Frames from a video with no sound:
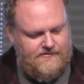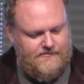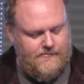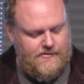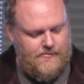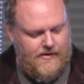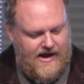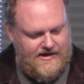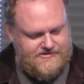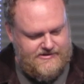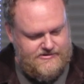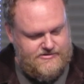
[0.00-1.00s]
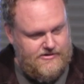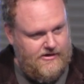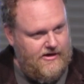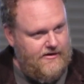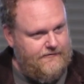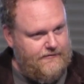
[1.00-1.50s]
from the passage.
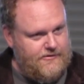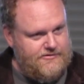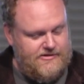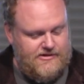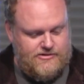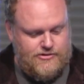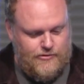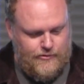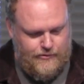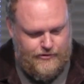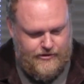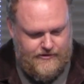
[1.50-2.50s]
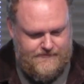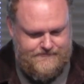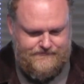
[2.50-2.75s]
First, the truth.